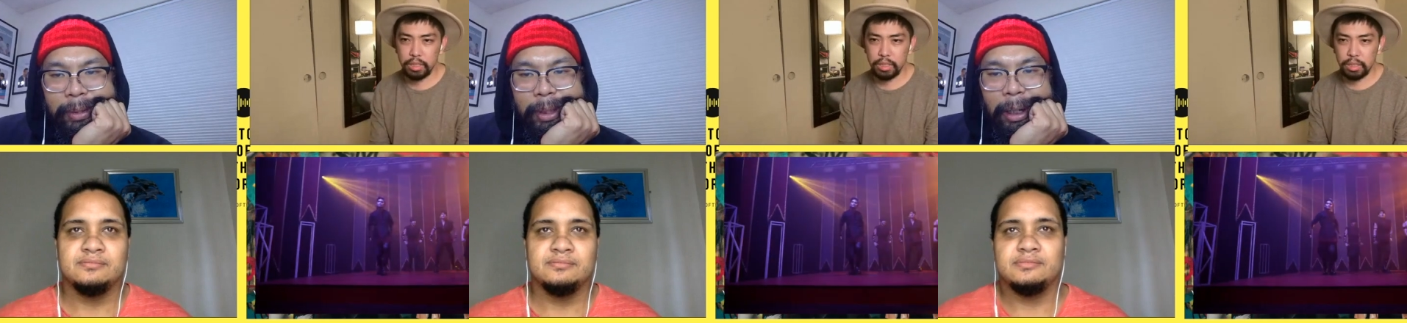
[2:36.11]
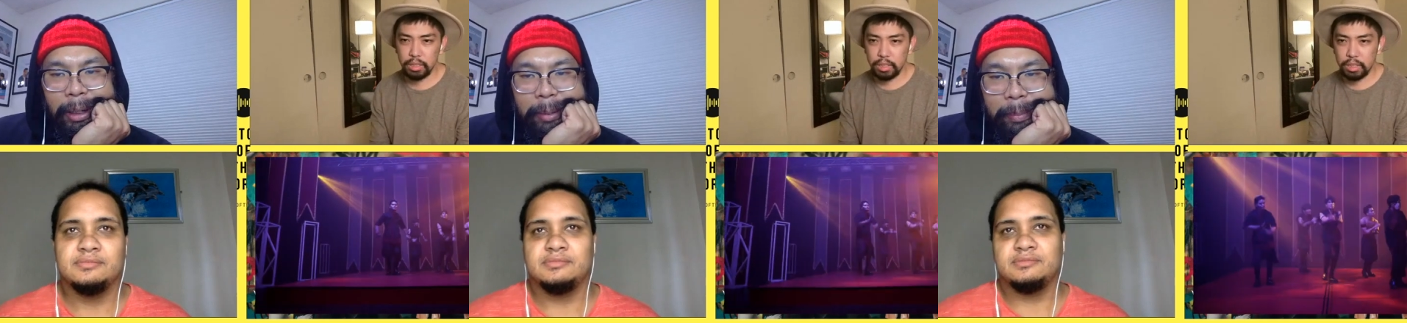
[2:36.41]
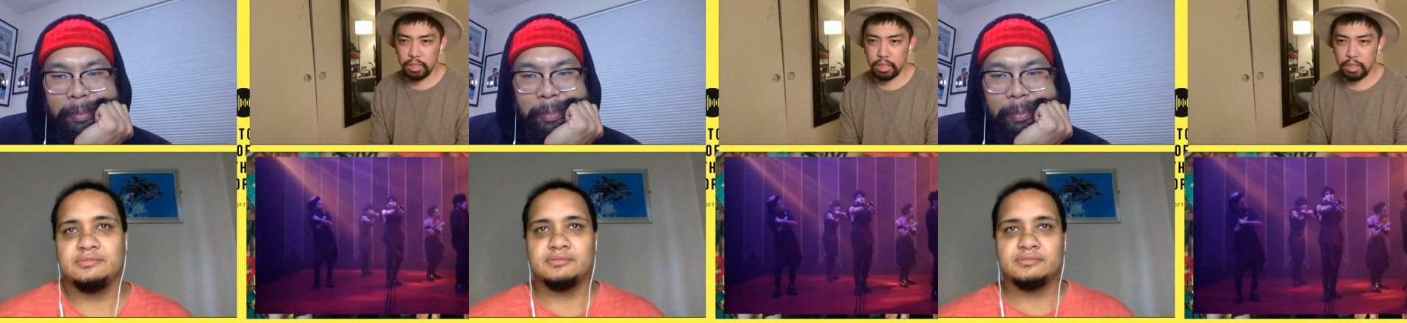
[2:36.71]

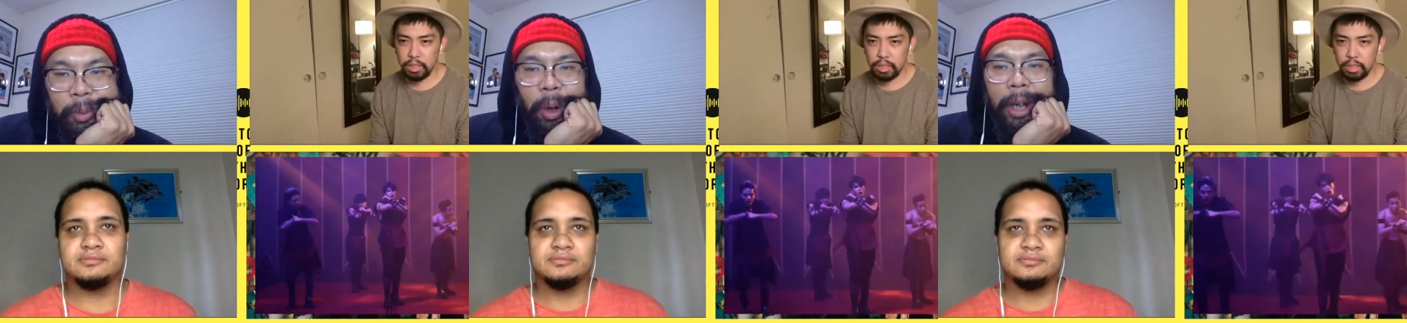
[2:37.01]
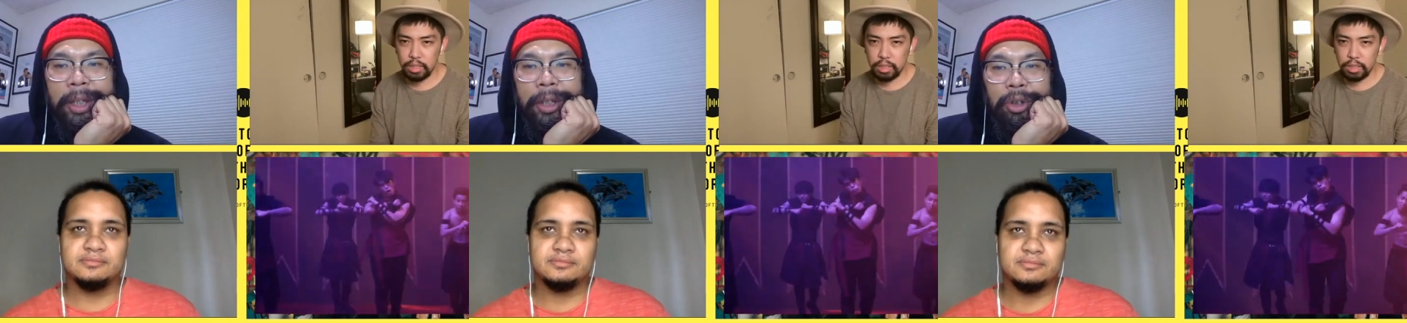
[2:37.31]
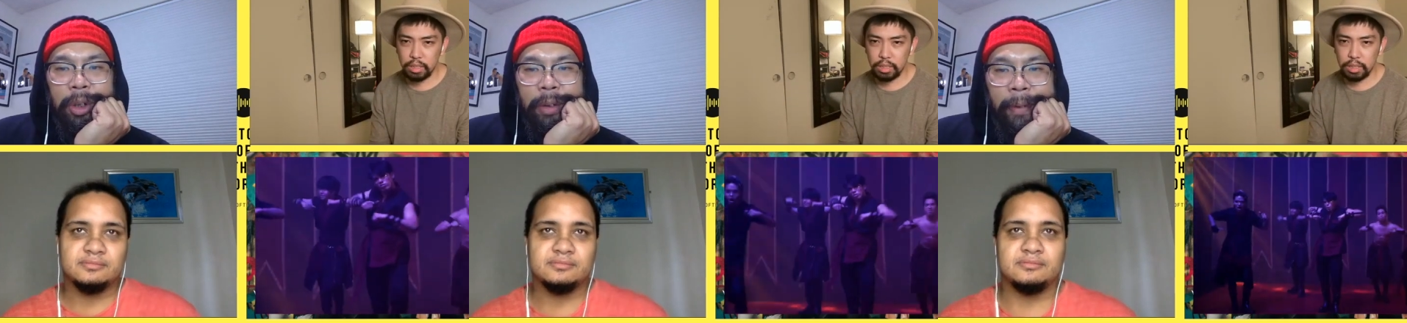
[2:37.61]
Speaker 1: Yeah. Well, I said
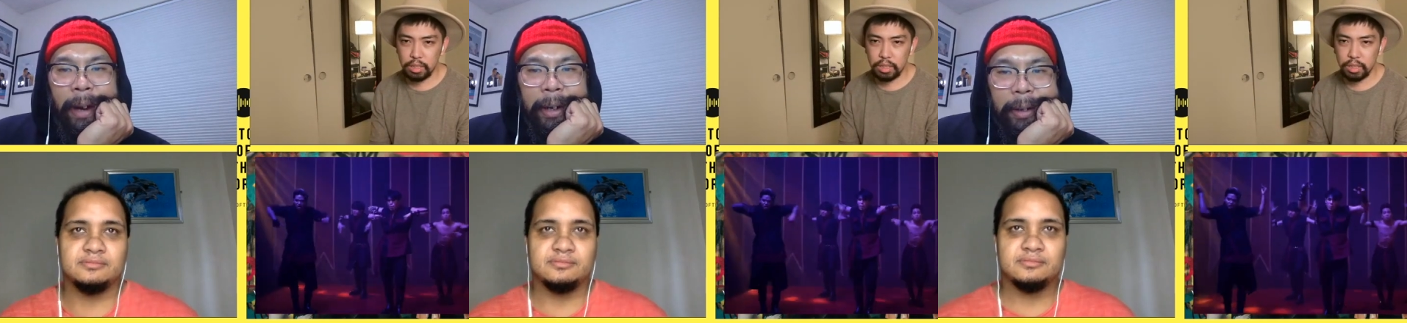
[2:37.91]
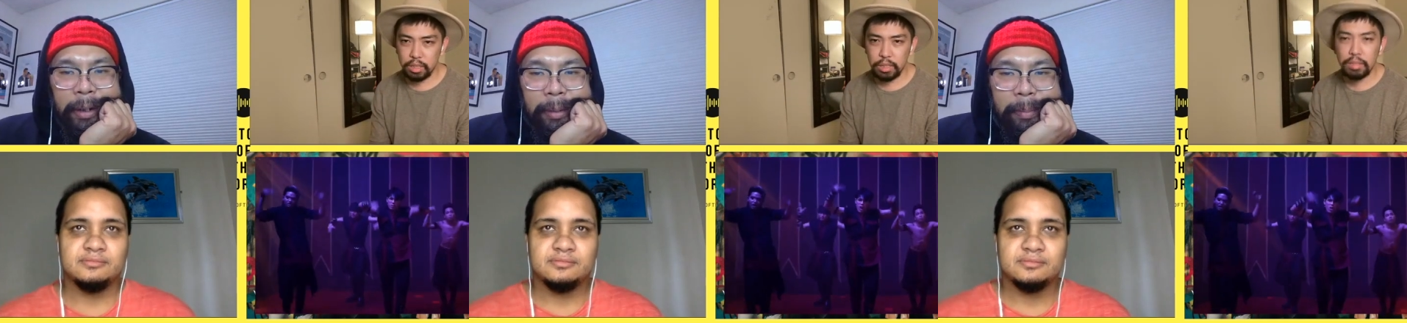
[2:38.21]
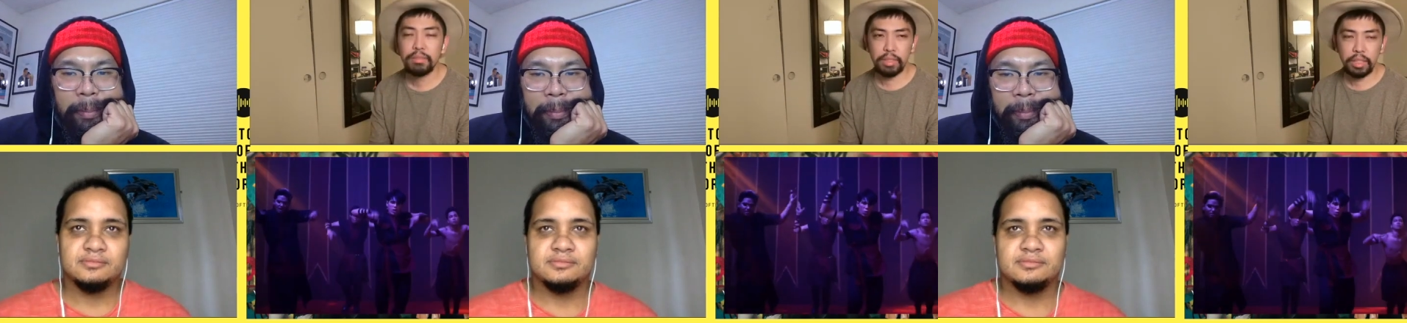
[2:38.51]
Street Fighter.
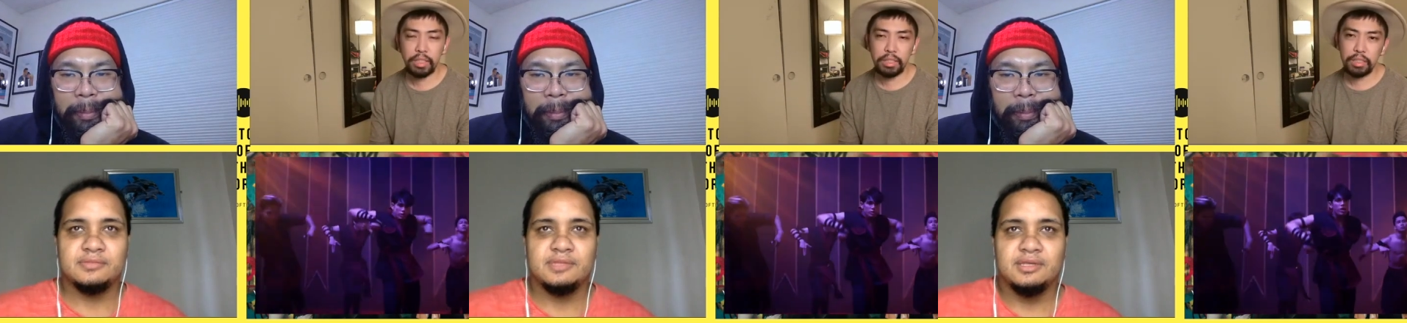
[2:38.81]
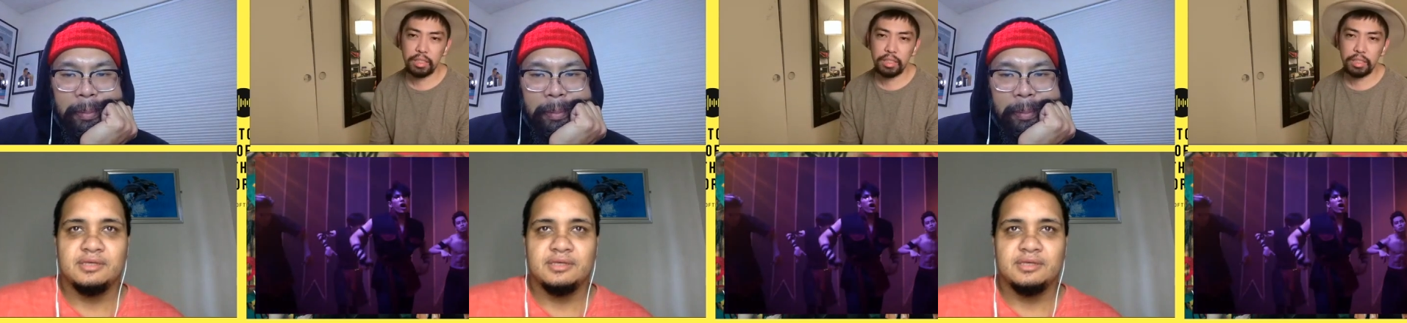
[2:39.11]
Yeah.